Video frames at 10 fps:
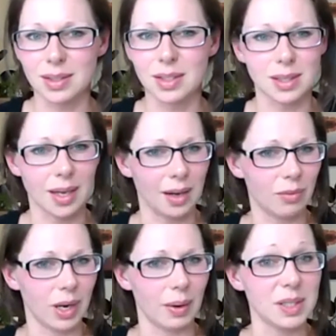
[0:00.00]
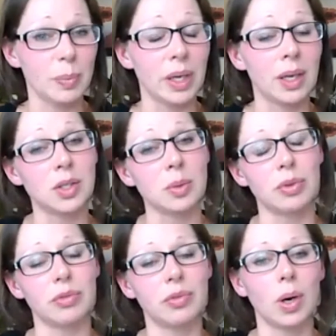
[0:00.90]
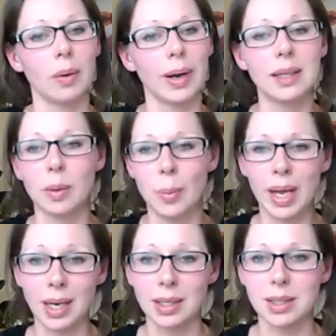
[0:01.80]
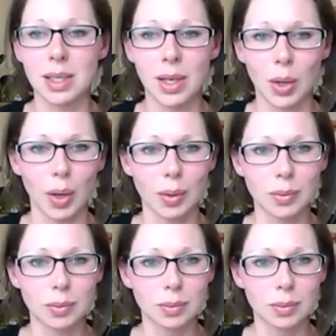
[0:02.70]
just kind of what I was speaking to before, right? The pain, it's here.